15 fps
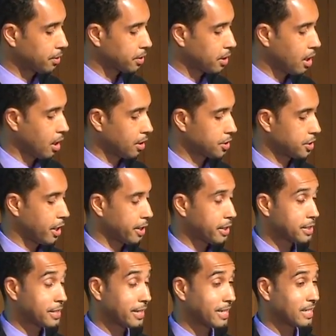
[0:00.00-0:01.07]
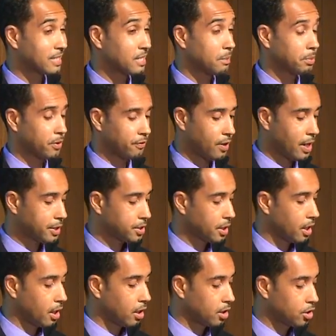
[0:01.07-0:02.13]
college dining is that it exemplifies
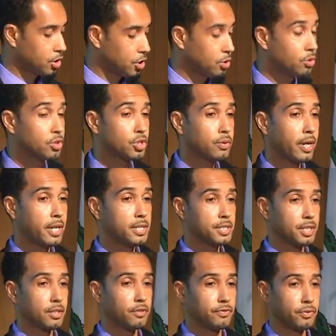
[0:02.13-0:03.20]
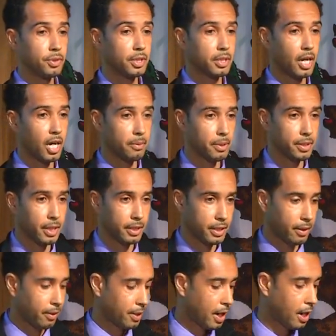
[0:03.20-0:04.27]
2 trends in the food economy that I
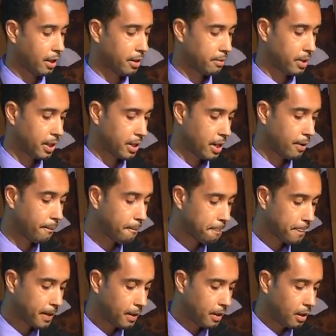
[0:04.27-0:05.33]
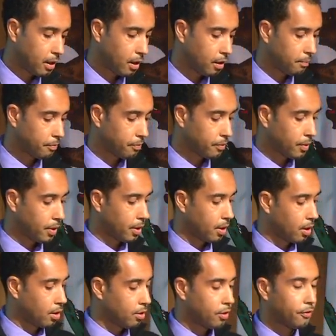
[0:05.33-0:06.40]
would highlight right now.
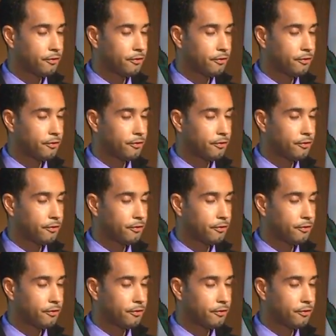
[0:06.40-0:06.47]
The